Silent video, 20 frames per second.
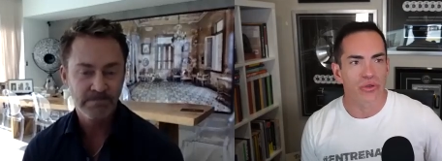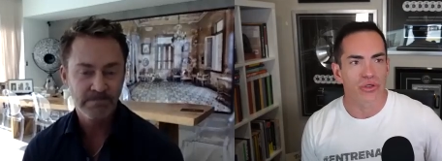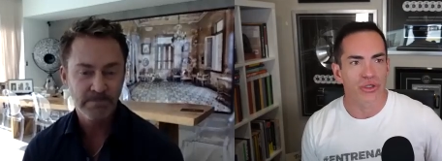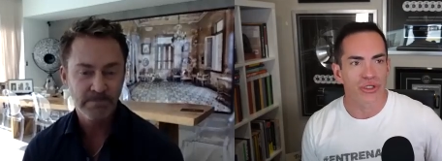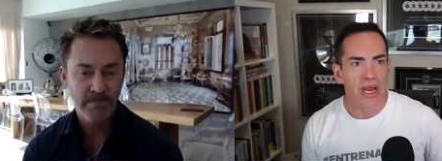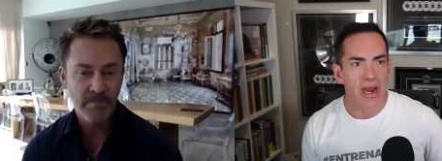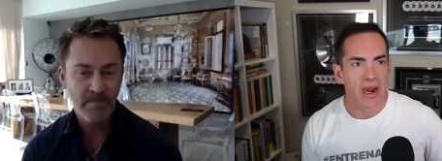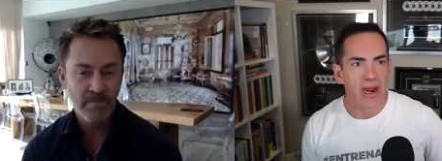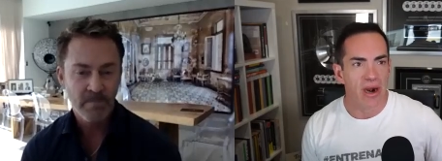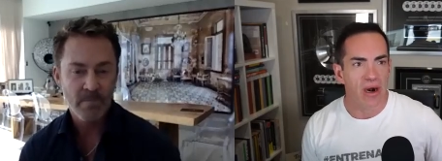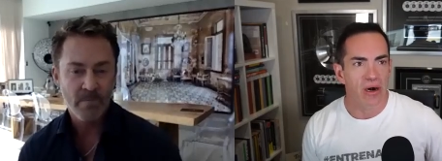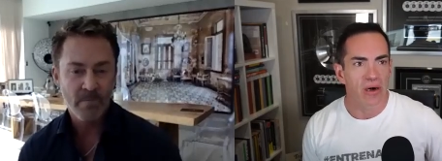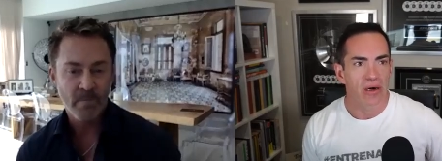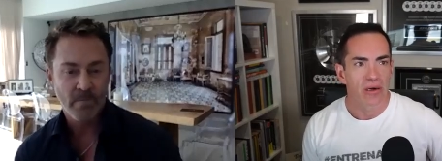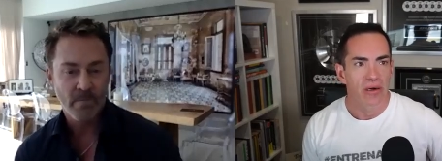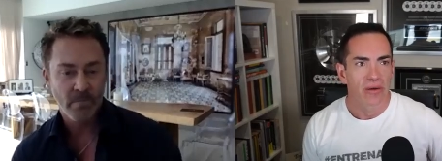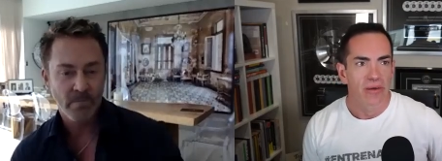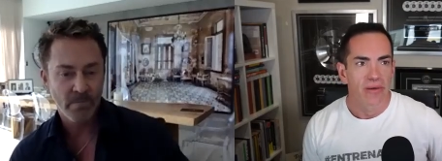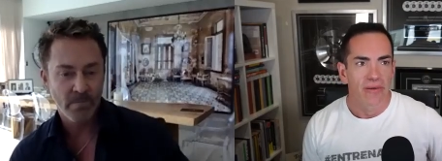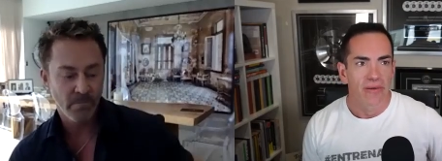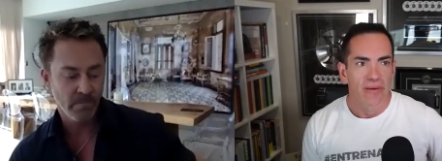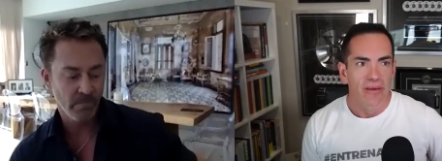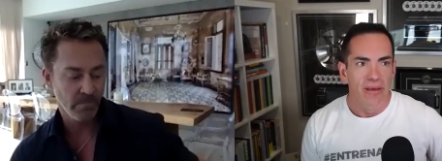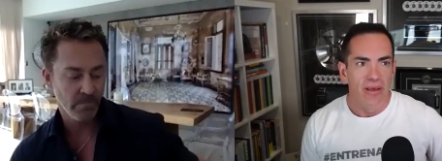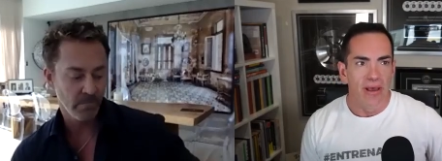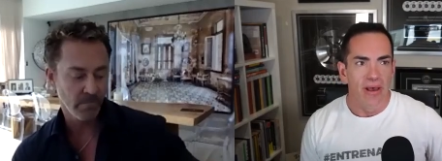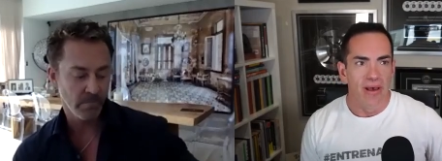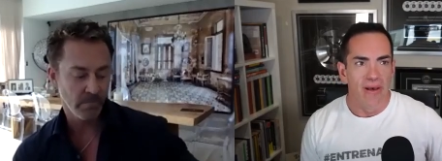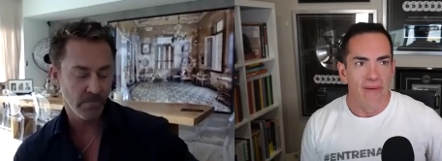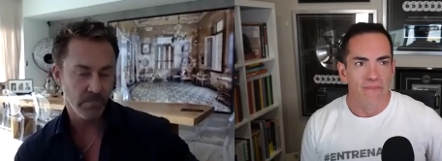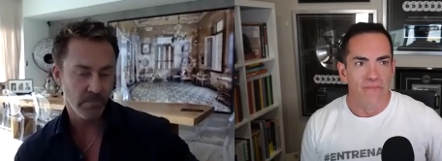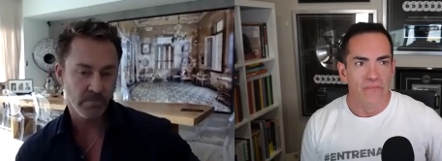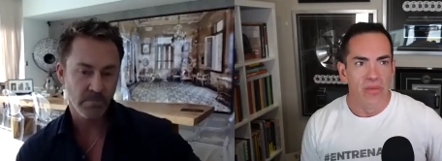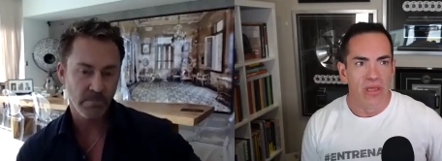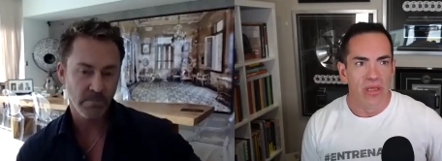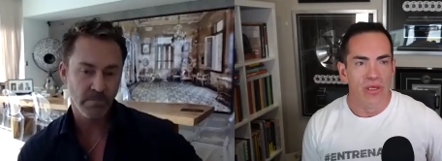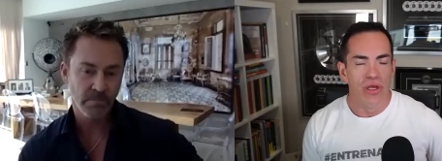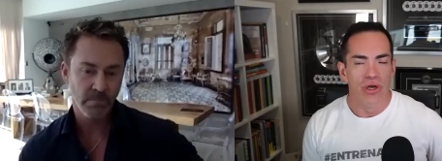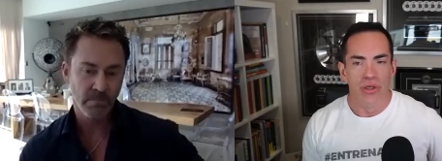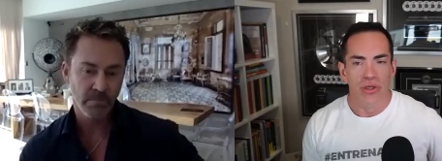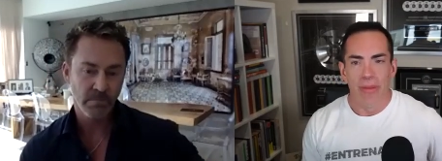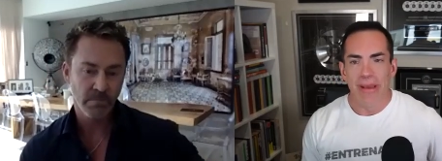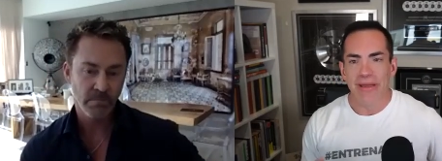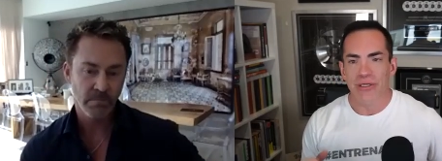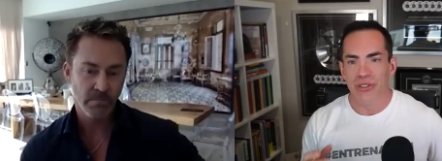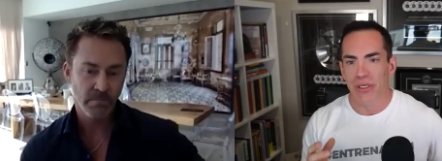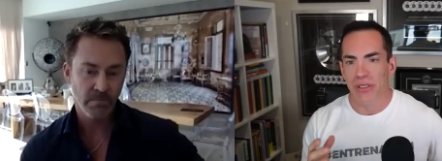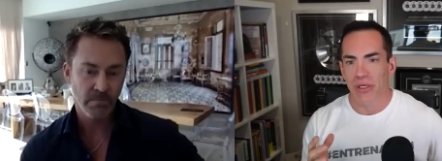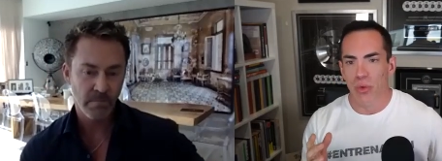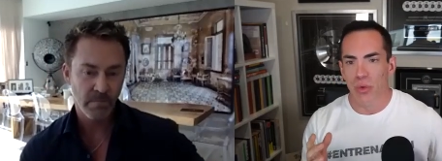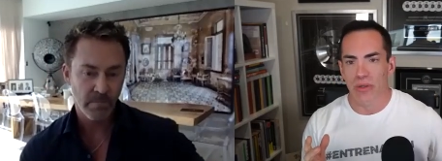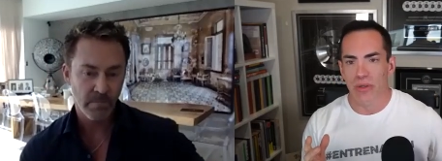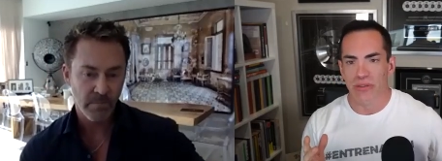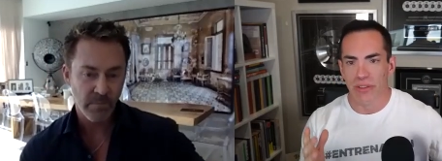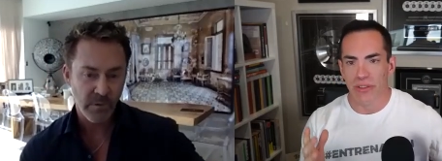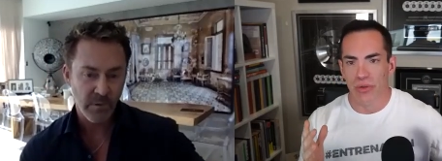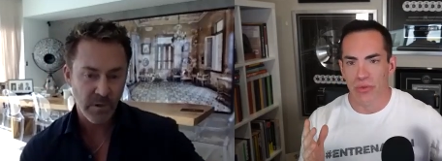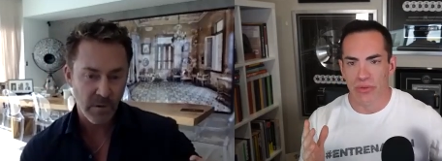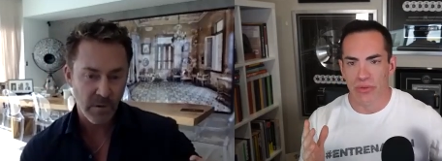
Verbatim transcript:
Speaker 1: share um, you, you, know you mentioned you were you